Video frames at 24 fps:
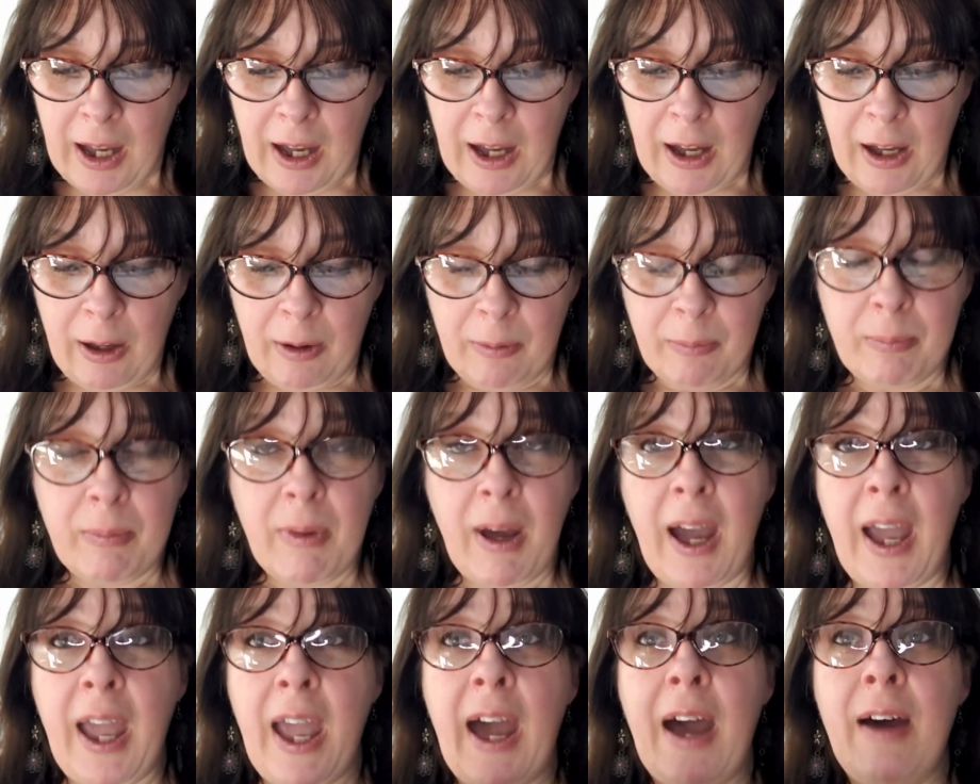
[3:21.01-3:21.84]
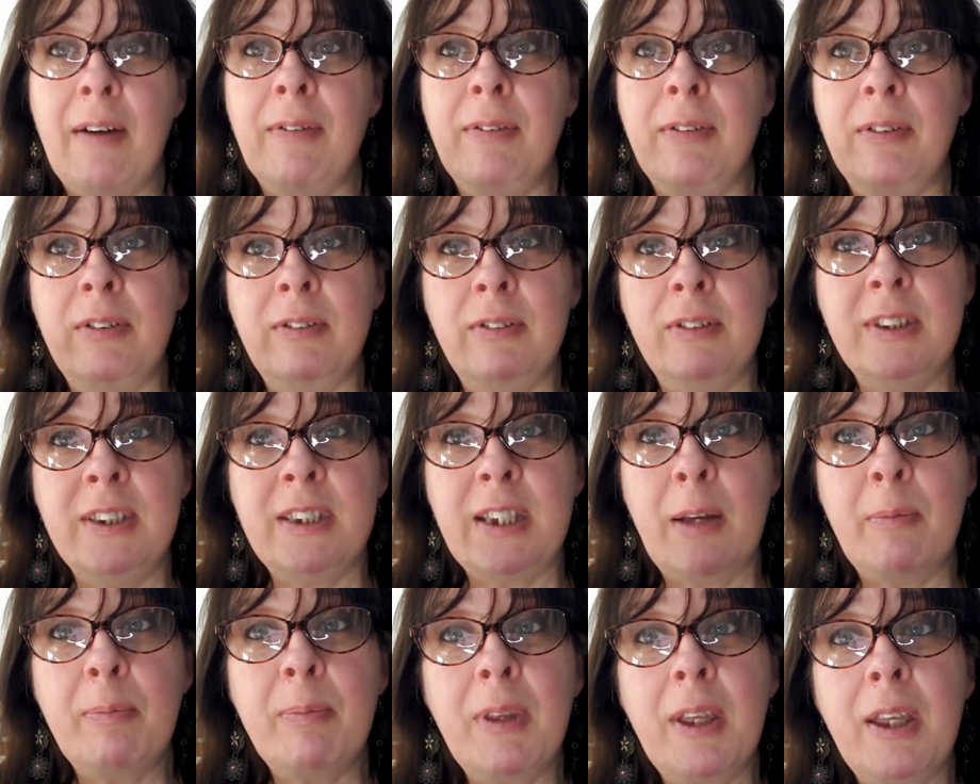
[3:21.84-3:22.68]
I have
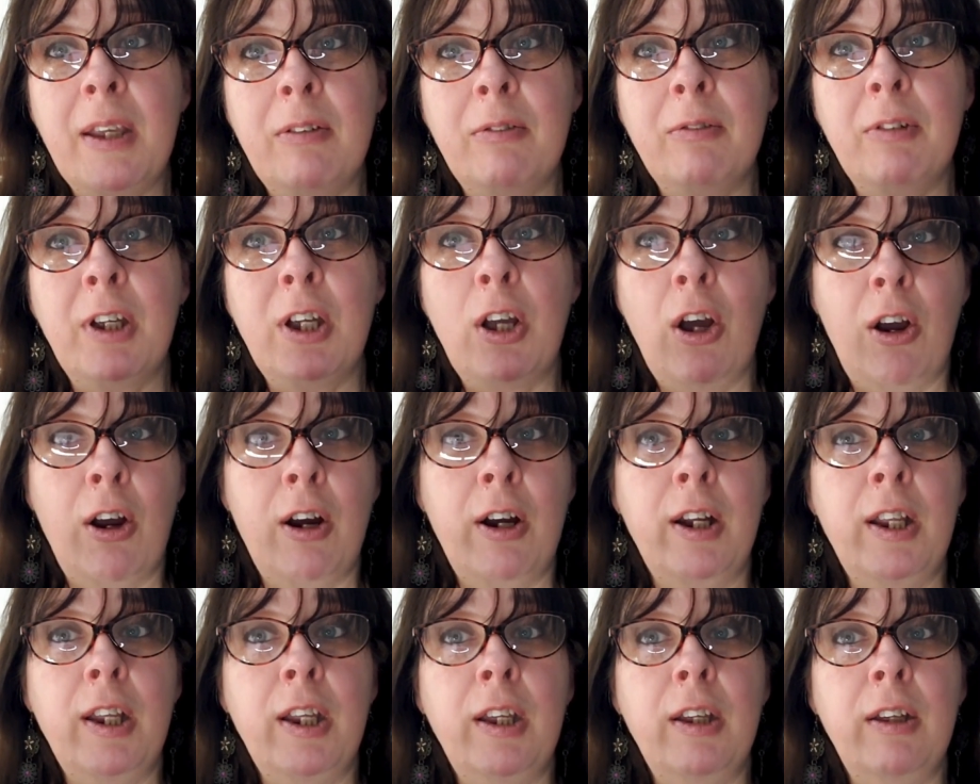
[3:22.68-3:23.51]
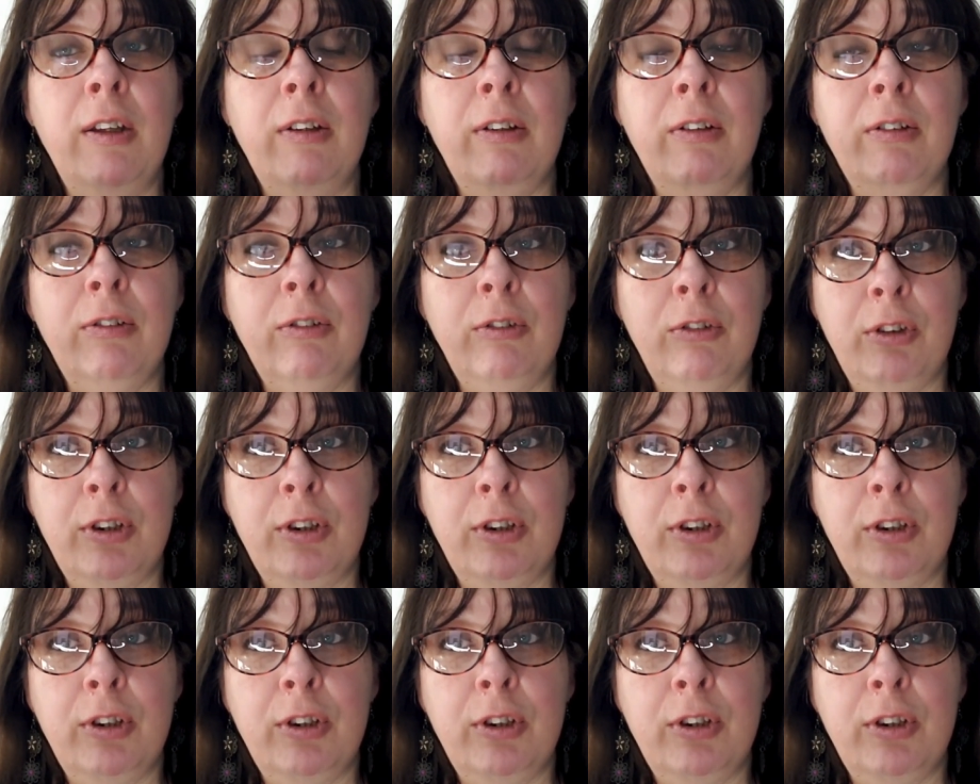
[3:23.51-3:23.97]
something regarding